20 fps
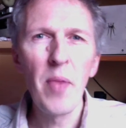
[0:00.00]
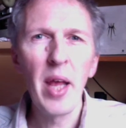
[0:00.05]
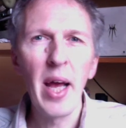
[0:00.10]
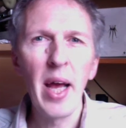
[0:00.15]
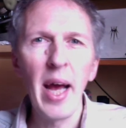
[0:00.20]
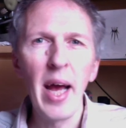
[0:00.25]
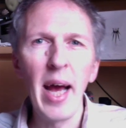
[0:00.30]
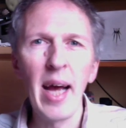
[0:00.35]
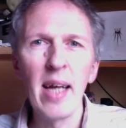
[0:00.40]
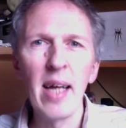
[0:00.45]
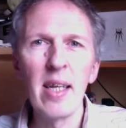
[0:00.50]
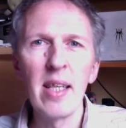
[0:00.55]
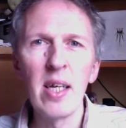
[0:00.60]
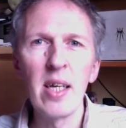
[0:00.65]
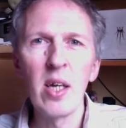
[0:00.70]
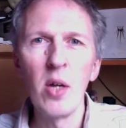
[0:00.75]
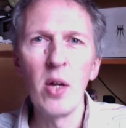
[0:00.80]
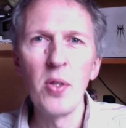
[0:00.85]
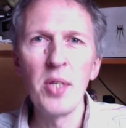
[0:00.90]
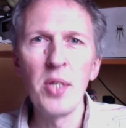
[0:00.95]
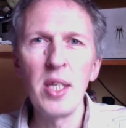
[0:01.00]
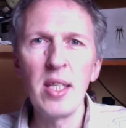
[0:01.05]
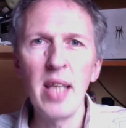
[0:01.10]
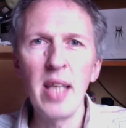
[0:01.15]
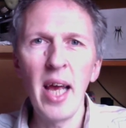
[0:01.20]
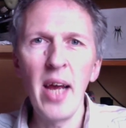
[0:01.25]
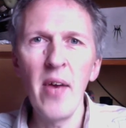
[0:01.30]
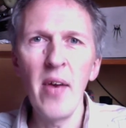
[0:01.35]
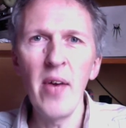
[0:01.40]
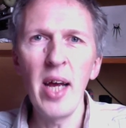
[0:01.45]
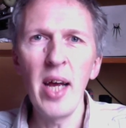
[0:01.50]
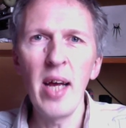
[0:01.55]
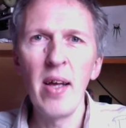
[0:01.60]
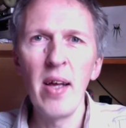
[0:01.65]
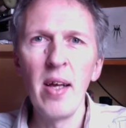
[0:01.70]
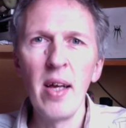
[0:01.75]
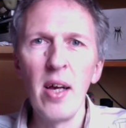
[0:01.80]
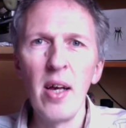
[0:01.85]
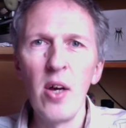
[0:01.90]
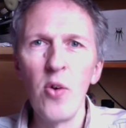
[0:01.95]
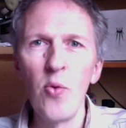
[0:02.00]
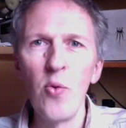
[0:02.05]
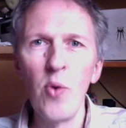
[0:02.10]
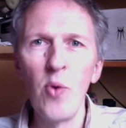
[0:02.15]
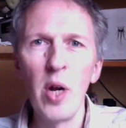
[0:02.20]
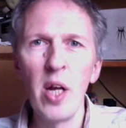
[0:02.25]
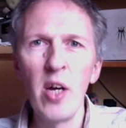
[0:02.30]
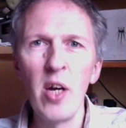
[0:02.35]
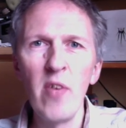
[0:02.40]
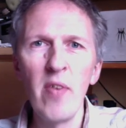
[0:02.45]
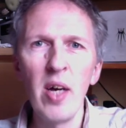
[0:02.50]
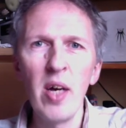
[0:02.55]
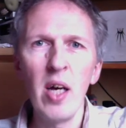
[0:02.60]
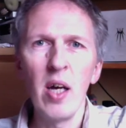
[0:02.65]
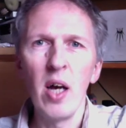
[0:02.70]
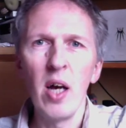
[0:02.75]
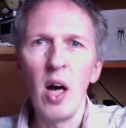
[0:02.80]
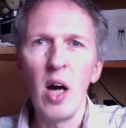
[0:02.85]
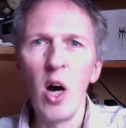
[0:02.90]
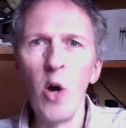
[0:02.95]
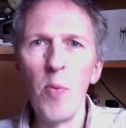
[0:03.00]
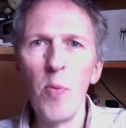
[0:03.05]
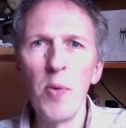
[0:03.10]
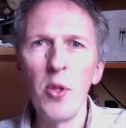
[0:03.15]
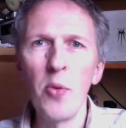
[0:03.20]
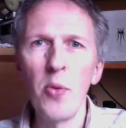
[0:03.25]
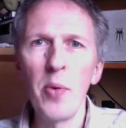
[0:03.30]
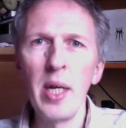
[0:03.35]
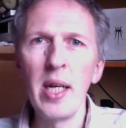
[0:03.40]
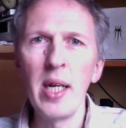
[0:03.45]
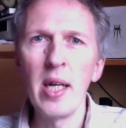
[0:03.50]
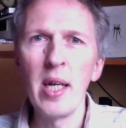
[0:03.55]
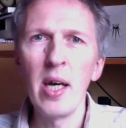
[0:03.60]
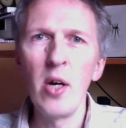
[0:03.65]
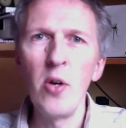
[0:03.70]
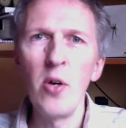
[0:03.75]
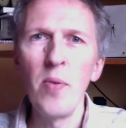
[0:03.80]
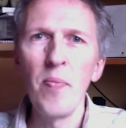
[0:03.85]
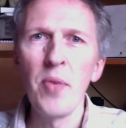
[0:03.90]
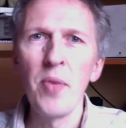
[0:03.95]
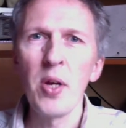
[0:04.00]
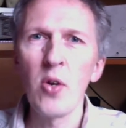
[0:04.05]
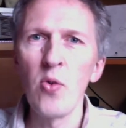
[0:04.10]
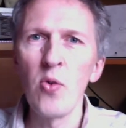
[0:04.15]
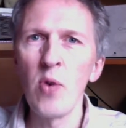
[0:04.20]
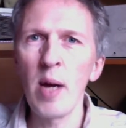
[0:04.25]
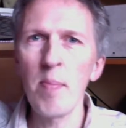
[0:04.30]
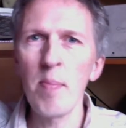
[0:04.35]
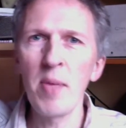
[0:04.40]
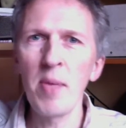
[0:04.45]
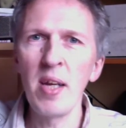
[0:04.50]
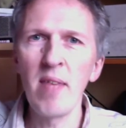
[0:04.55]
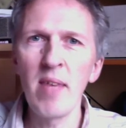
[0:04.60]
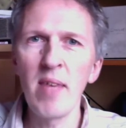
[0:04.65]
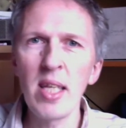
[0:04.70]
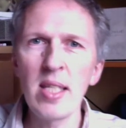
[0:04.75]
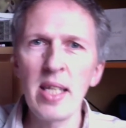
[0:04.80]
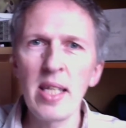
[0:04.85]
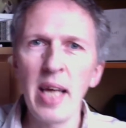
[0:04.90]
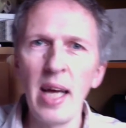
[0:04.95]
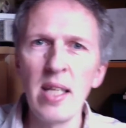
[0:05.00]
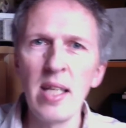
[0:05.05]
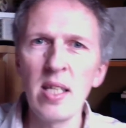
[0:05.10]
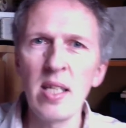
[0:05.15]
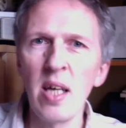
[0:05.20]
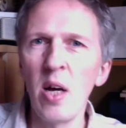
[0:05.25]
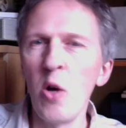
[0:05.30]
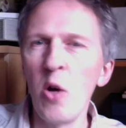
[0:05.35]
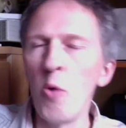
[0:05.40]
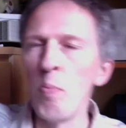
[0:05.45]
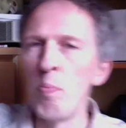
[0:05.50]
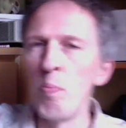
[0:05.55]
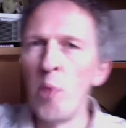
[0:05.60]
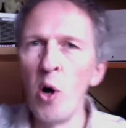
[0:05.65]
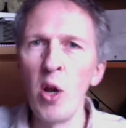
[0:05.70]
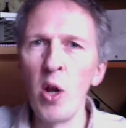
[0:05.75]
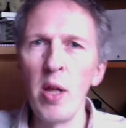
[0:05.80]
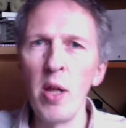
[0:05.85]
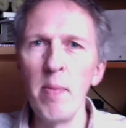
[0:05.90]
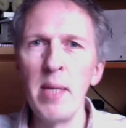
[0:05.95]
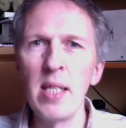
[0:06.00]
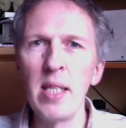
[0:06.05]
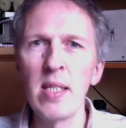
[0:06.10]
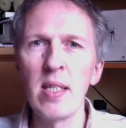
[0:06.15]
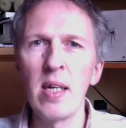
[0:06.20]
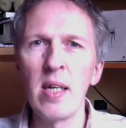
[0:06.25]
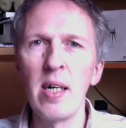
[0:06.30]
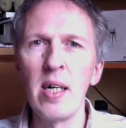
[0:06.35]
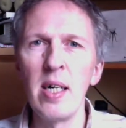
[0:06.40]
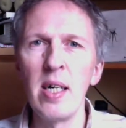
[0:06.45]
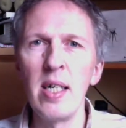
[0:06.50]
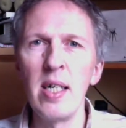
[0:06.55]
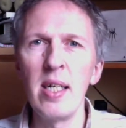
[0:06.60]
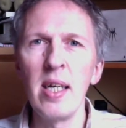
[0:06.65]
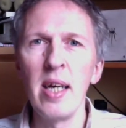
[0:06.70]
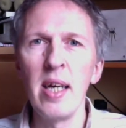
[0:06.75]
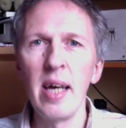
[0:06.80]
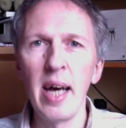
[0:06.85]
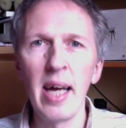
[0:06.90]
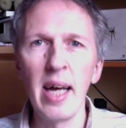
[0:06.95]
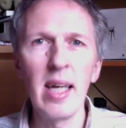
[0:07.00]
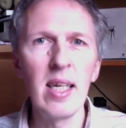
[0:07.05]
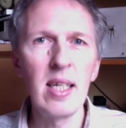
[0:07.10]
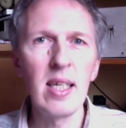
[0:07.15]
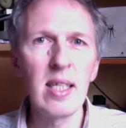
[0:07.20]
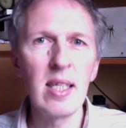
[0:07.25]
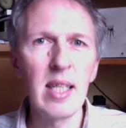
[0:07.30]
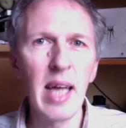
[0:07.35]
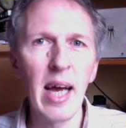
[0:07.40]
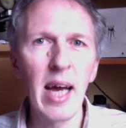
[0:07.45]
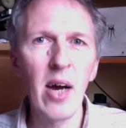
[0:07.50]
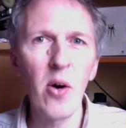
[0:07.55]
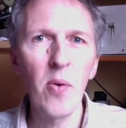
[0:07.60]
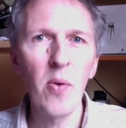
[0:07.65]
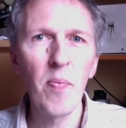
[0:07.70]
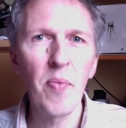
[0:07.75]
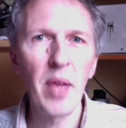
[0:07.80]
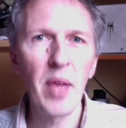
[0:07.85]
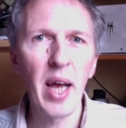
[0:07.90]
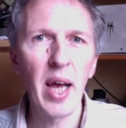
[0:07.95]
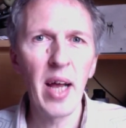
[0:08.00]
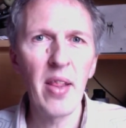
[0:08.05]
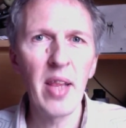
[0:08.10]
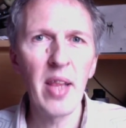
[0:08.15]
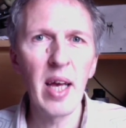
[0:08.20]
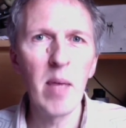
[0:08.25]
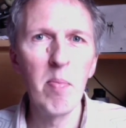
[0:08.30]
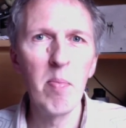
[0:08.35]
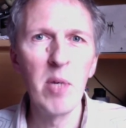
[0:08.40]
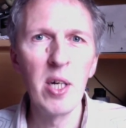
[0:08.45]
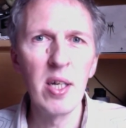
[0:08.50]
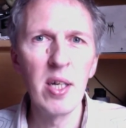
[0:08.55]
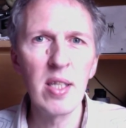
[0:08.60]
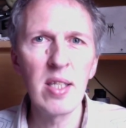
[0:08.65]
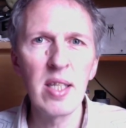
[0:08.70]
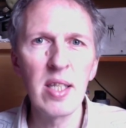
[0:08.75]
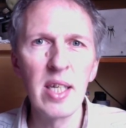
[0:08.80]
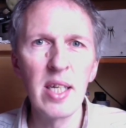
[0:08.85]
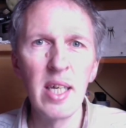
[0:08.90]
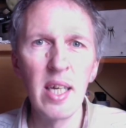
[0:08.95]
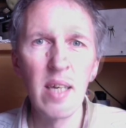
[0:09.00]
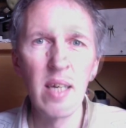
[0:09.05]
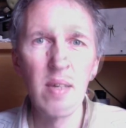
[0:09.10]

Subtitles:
And the cultists hear it, run over, open the window, grab the investigator, pull him inside, and he's now at their mercy.